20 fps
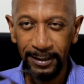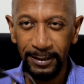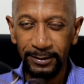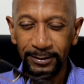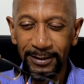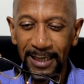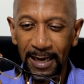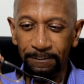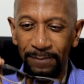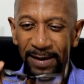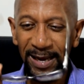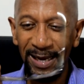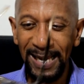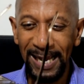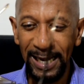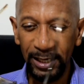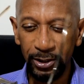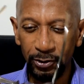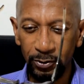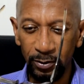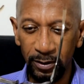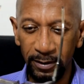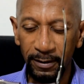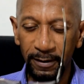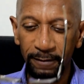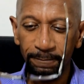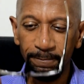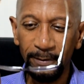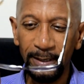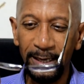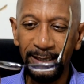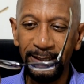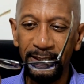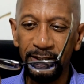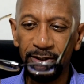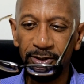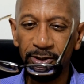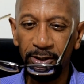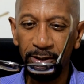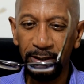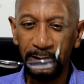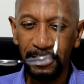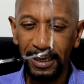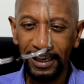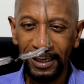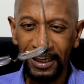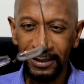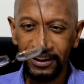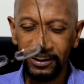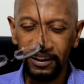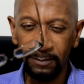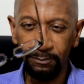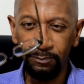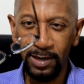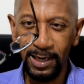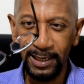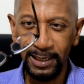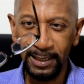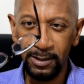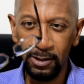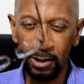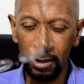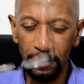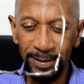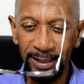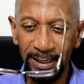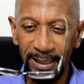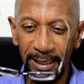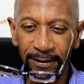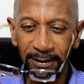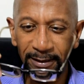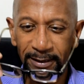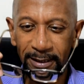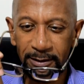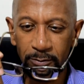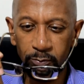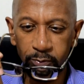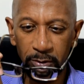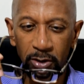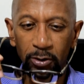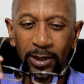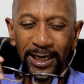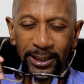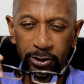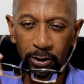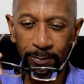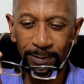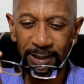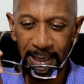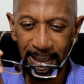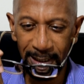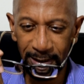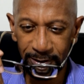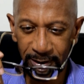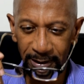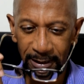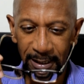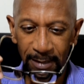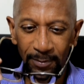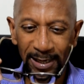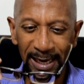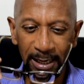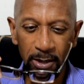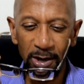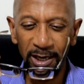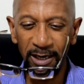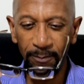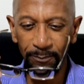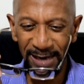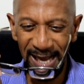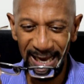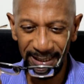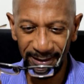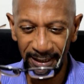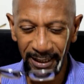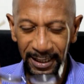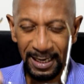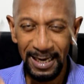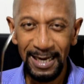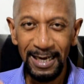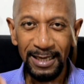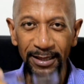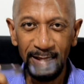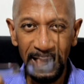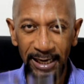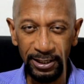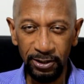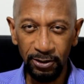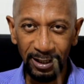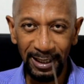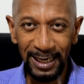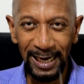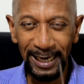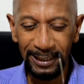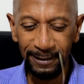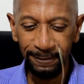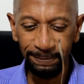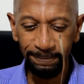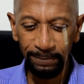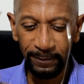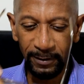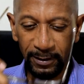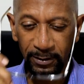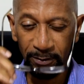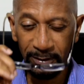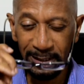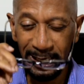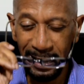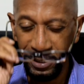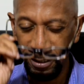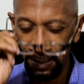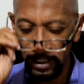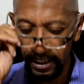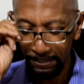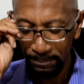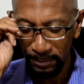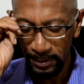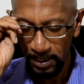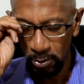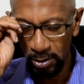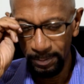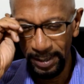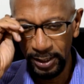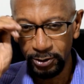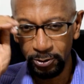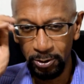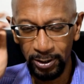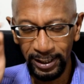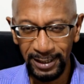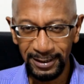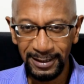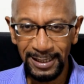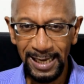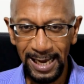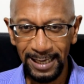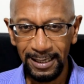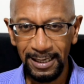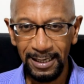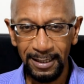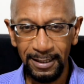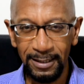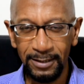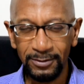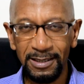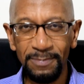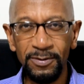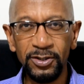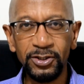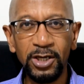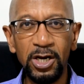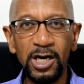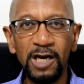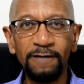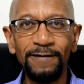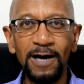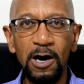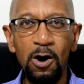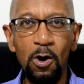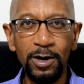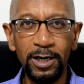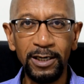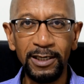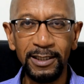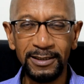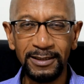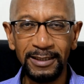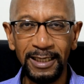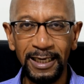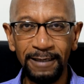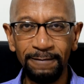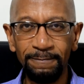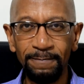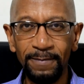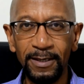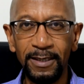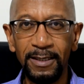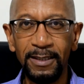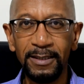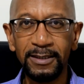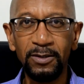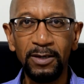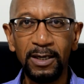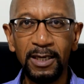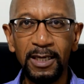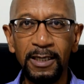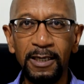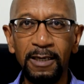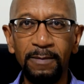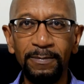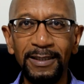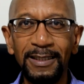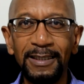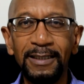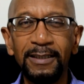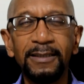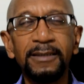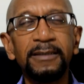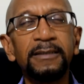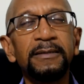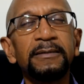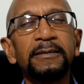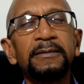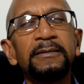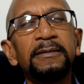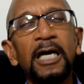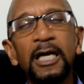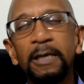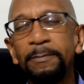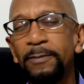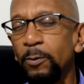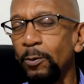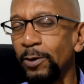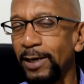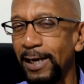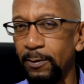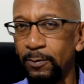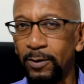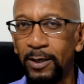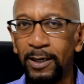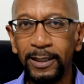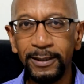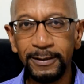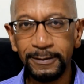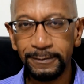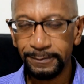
So I pay extra, and these are, I guess they're polycarbonate, I think that's the correct terminology, but I call it plastic, and they're light, okay? I wanna make sure I get that. So I'm just kidding, if I order this thing, it's gonna come, not gonna be what I want,